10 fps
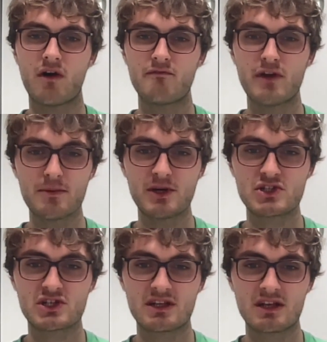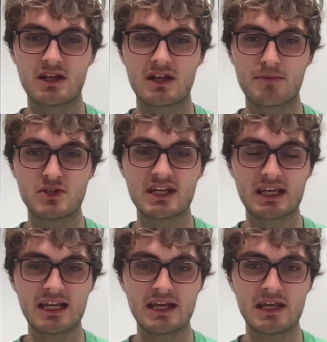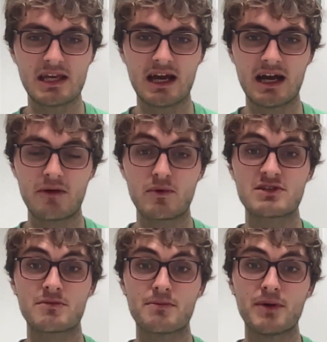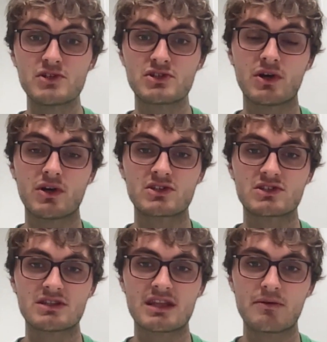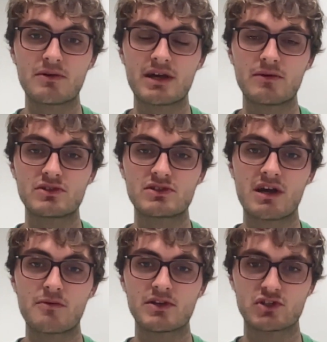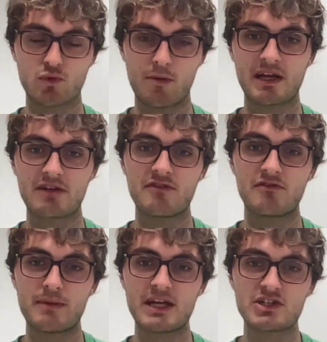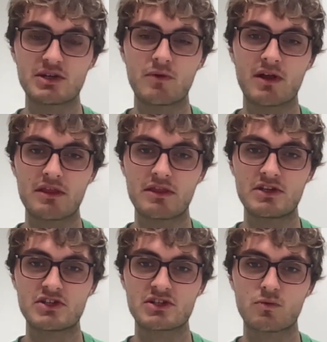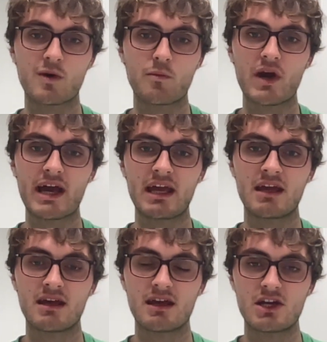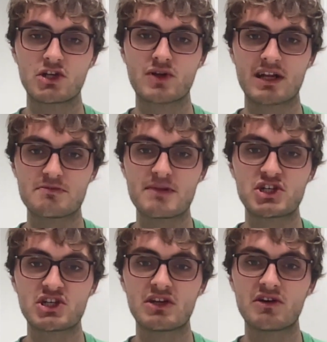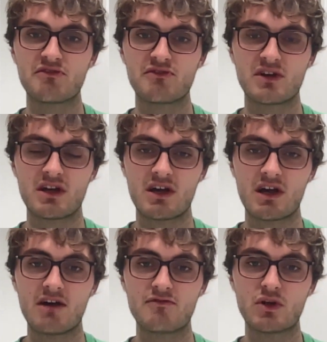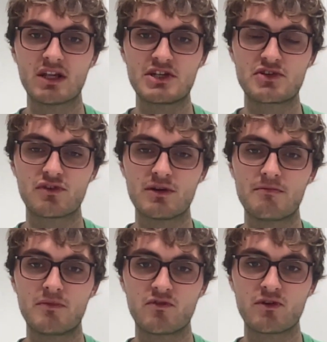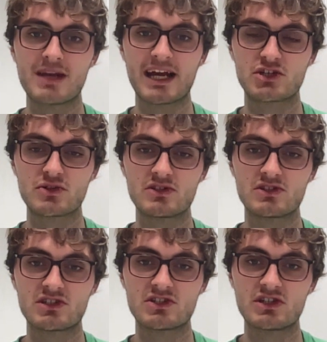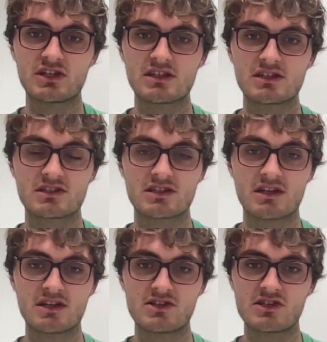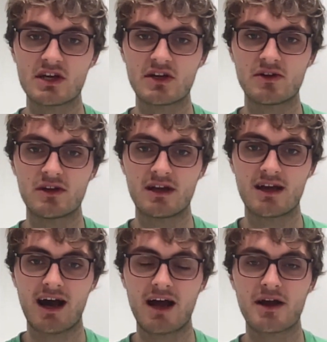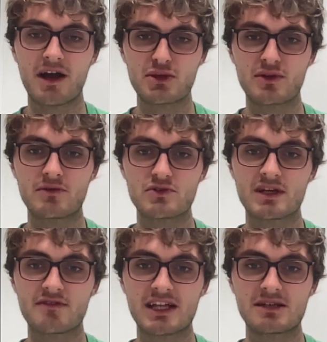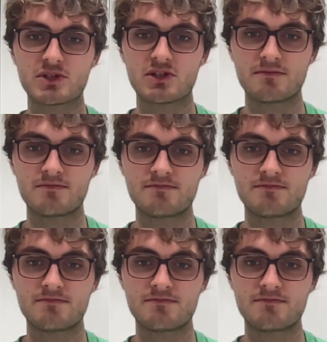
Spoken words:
very much, particularly with some of the postdocs, there was a real swapping of information rather than just a one-way transmission of knowledge from lecturers to students. So I thought that was really valuable.